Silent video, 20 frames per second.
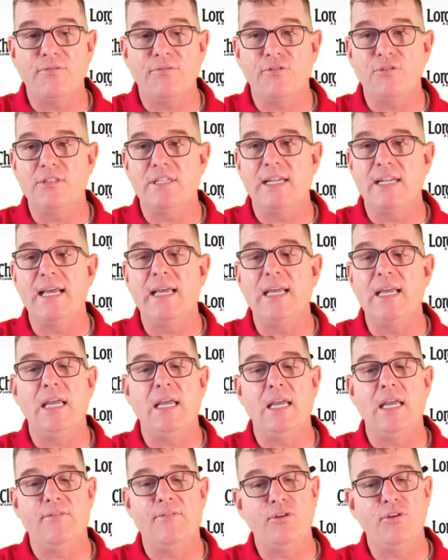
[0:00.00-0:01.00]
for today.
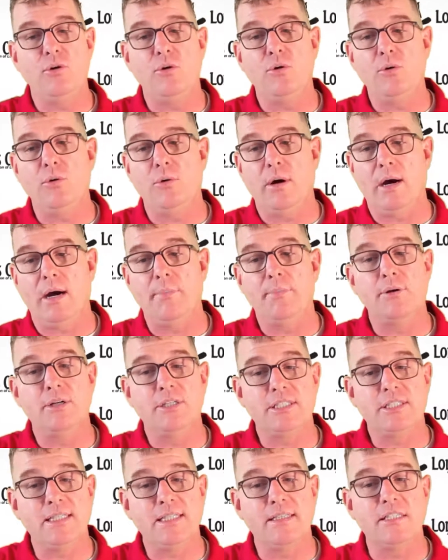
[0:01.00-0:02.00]
If you
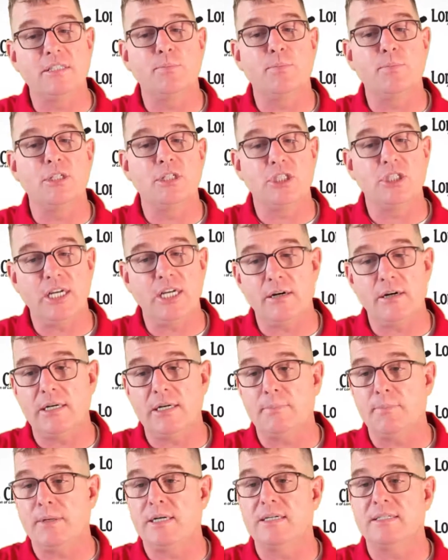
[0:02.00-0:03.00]
appreciate this, please share
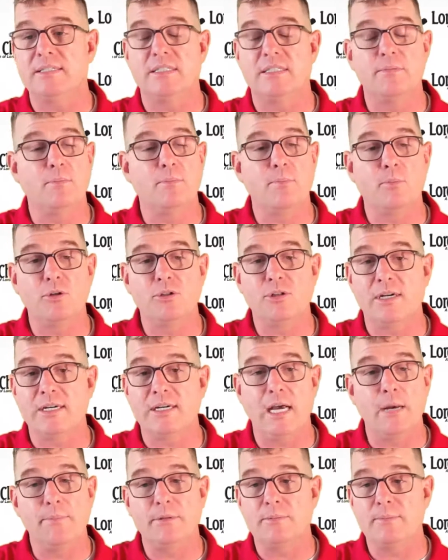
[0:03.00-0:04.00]
it because we're trying
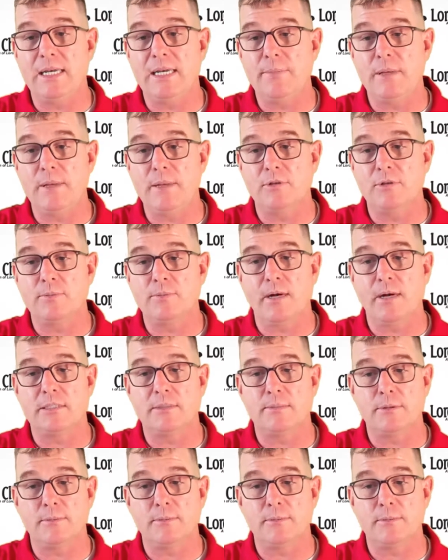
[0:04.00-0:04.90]
to help as many people as possible.